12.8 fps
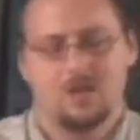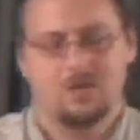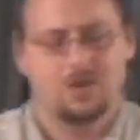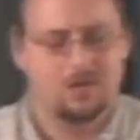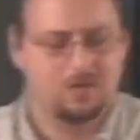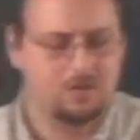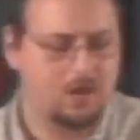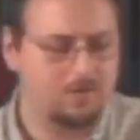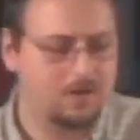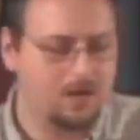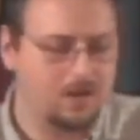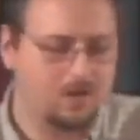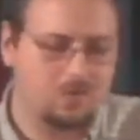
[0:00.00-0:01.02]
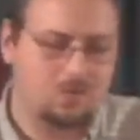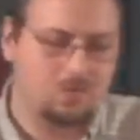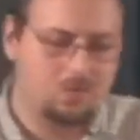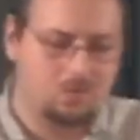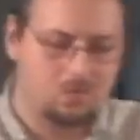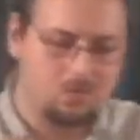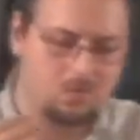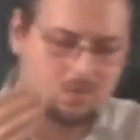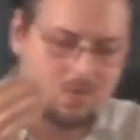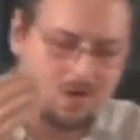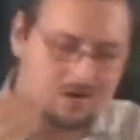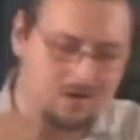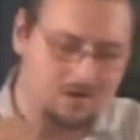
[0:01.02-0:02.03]
Uh,
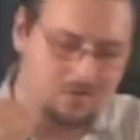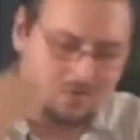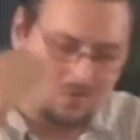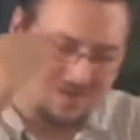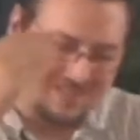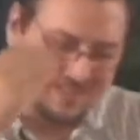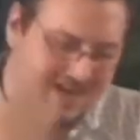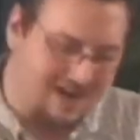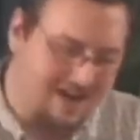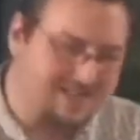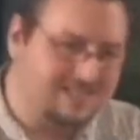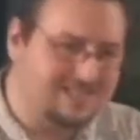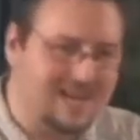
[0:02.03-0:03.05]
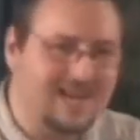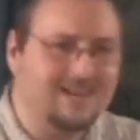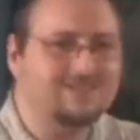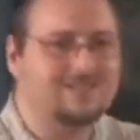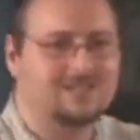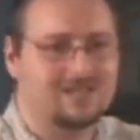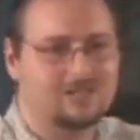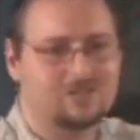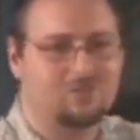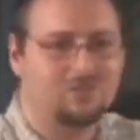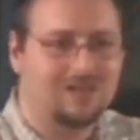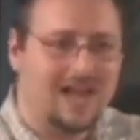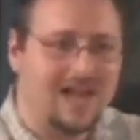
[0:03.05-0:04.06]
what, what God tells
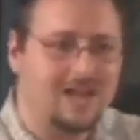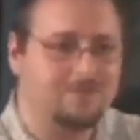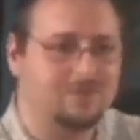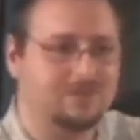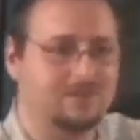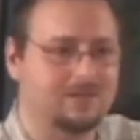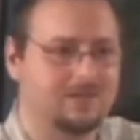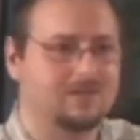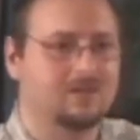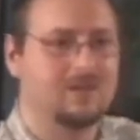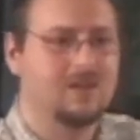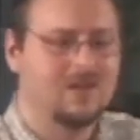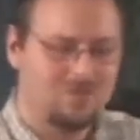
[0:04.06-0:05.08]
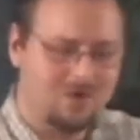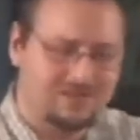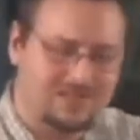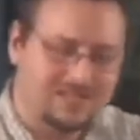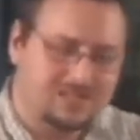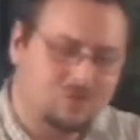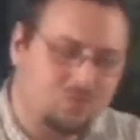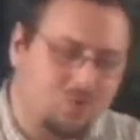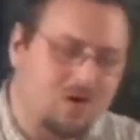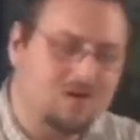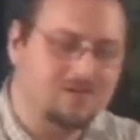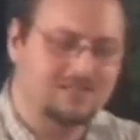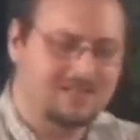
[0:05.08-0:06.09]
us will happen, what this
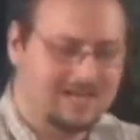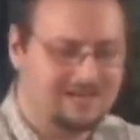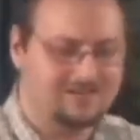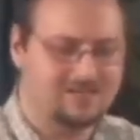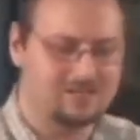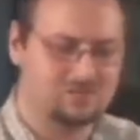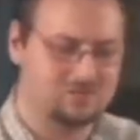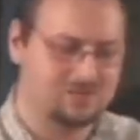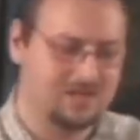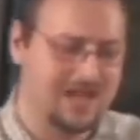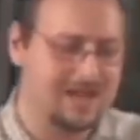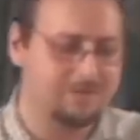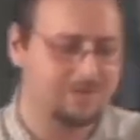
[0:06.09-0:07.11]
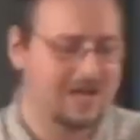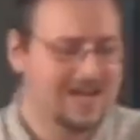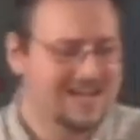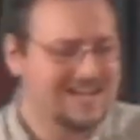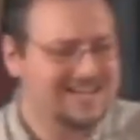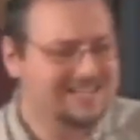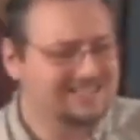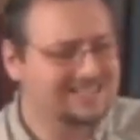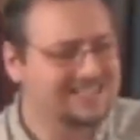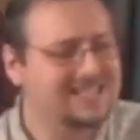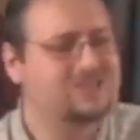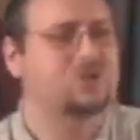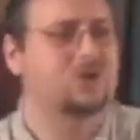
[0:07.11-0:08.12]
Word tells us will happen, it
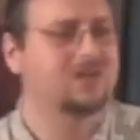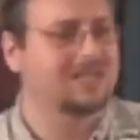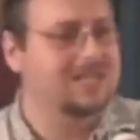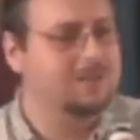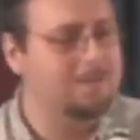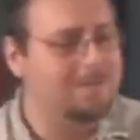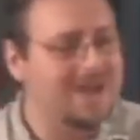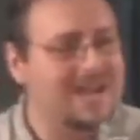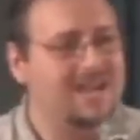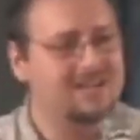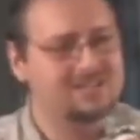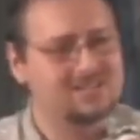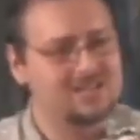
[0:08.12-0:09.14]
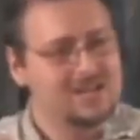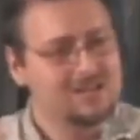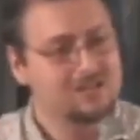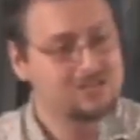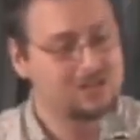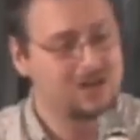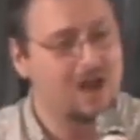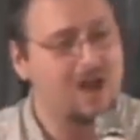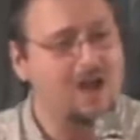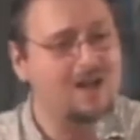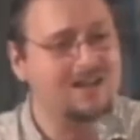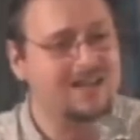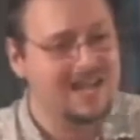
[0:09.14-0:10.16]
literally makes
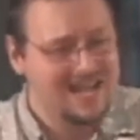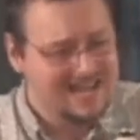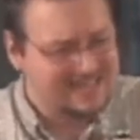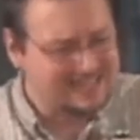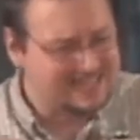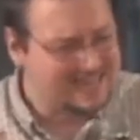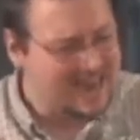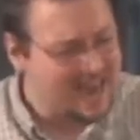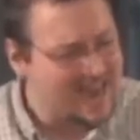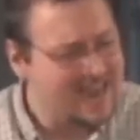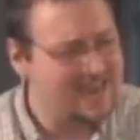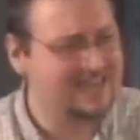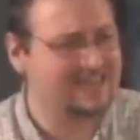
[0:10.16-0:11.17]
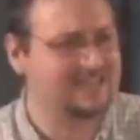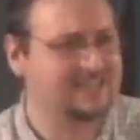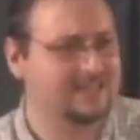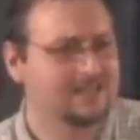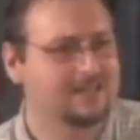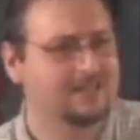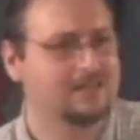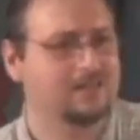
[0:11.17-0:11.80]
God gag.